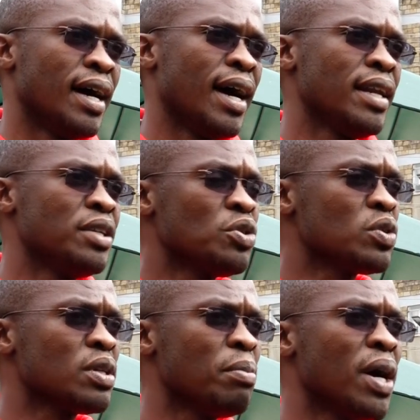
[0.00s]
And he
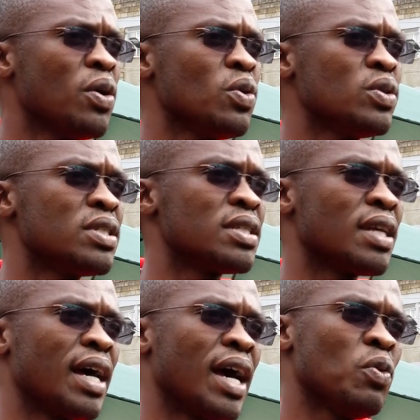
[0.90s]
talks about,
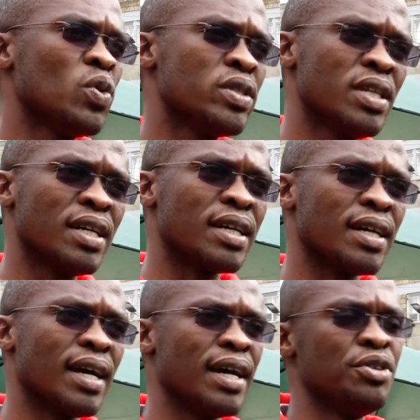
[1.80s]
I was sick
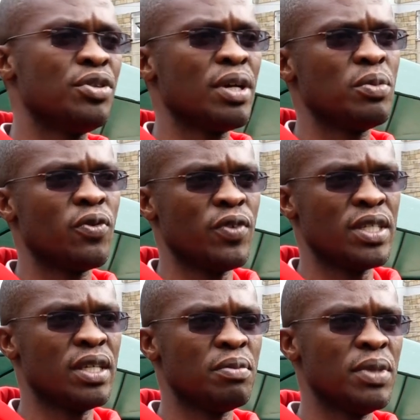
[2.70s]
and you came to
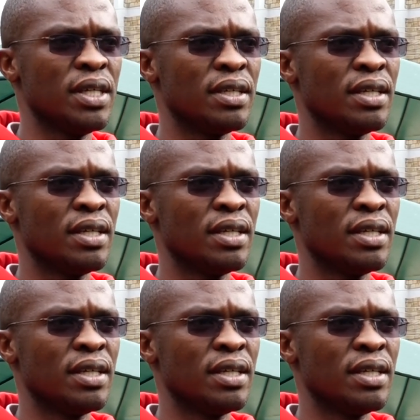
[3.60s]
visit me.